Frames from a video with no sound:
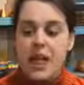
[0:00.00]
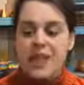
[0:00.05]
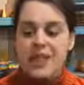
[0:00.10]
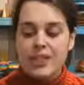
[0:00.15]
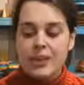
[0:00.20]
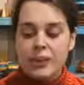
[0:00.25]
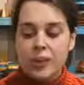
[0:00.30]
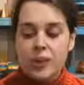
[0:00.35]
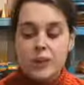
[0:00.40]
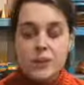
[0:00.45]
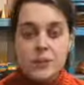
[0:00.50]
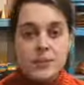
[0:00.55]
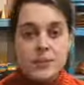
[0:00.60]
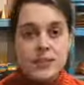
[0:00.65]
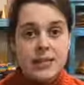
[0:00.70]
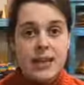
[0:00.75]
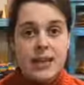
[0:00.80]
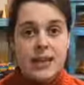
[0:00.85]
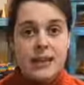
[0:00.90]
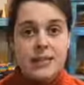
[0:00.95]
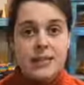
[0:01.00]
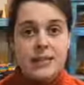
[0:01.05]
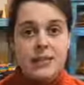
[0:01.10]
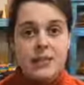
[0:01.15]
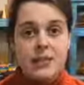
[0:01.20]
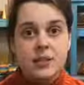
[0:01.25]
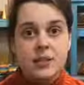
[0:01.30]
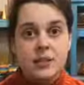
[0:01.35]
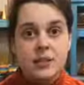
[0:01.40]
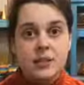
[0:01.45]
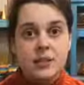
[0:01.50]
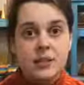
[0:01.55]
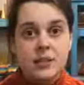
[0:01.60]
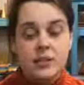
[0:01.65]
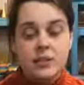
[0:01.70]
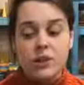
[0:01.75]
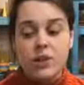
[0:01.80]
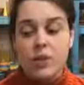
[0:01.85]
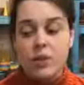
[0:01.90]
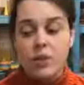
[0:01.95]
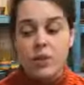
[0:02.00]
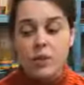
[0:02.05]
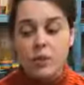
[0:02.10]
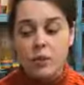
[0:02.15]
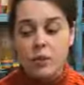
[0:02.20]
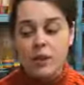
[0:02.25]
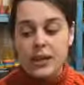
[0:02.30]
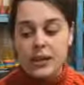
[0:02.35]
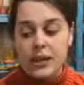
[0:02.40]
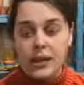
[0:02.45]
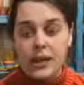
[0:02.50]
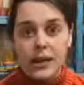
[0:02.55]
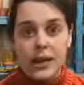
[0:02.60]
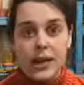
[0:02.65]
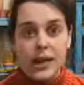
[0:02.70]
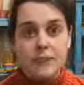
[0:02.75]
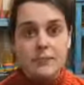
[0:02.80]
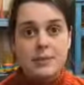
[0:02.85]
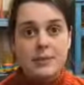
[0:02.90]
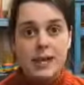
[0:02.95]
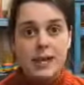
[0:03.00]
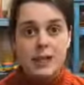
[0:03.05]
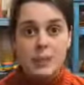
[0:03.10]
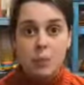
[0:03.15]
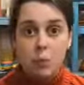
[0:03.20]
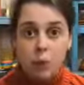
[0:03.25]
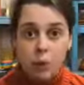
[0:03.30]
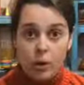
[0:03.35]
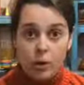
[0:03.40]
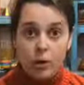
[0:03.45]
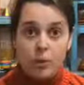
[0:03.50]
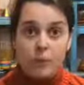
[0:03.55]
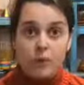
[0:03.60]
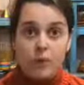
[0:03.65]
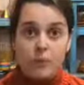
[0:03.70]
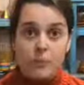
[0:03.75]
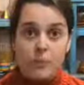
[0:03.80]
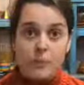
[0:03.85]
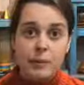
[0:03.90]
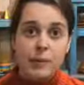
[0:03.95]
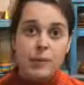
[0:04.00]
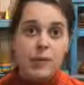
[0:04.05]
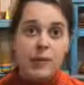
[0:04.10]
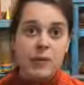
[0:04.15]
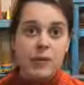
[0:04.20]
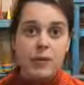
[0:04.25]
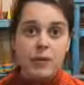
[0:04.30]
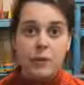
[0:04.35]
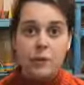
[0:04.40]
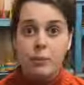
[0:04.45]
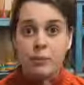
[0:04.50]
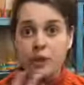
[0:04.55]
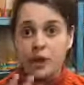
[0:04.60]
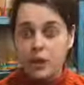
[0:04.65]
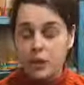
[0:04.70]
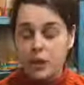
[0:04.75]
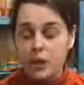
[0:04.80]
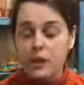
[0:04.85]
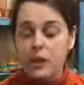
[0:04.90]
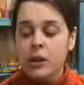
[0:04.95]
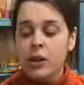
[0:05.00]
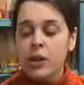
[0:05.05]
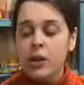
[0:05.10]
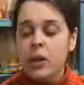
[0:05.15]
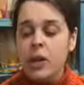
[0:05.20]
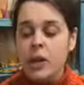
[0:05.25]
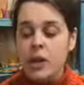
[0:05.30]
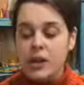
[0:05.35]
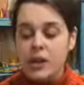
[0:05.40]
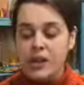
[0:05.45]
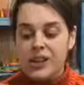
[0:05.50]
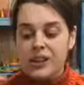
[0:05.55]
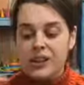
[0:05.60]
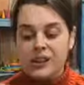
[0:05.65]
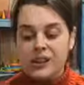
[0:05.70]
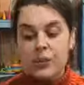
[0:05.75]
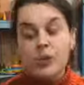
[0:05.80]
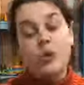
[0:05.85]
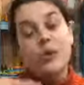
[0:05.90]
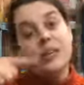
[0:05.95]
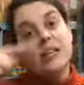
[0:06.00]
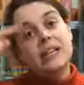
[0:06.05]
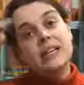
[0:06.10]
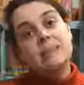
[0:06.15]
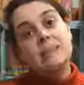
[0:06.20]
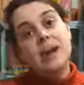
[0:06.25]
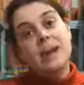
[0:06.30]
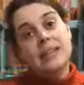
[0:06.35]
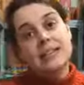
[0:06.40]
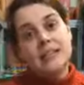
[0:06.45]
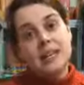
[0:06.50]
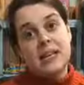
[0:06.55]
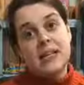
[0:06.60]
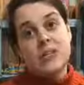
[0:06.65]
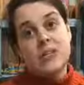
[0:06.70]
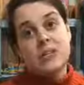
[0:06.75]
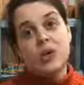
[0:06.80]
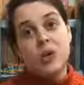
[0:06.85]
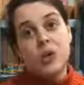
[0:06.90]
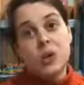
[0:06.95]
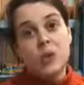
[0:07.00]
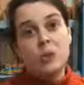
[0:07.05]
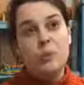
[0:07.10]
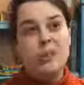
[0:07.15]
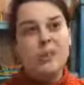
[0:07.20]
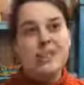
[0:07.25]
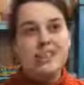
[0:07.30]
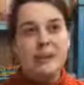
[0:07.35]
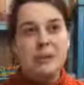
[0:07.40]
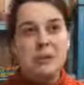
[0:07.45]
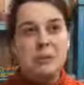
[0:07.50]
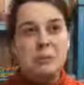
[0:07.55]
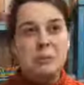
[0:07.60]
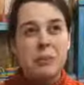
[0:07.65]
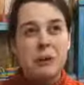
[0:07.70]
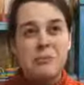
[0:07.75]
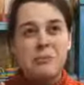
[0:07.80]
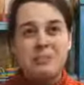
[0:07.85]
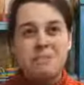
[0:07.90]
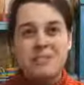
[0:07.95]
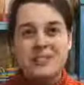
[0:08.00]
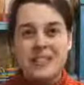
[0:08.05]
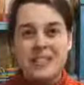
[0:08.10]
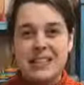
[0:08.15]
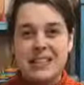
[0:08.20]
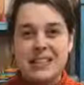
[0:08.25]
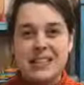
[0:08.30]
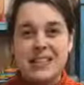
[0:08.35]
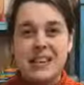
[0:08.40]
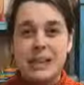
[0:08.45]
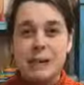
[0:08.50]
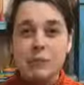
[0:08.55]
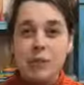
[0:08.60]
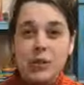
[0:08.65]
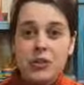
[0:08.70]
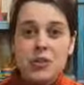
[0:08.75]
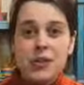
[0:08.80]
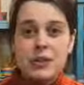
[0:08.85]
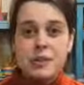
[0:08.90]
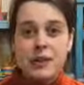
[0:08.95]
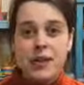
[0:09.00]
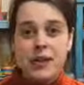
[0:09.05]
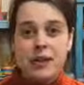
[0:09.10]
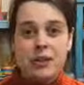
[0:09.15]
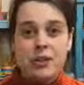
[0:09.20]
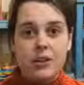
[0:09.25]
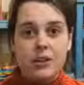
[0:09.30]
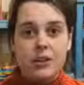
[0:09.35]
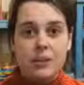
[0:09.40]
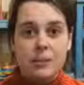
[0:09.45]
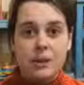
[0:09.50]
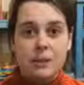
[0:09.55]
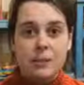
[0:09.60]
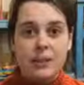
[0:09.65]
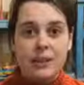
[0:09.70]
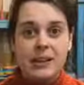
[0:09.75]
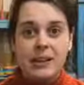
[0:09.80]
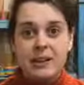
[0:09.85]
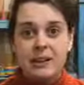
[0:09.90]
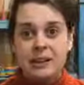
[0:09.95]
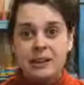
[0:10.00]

They're also sized, so if you start off with a Little Lamb size 1 on your baby whenever they're brand new, you're going to need to buy a size 2 by the time they're about 6 to 9 months, depending on your baby.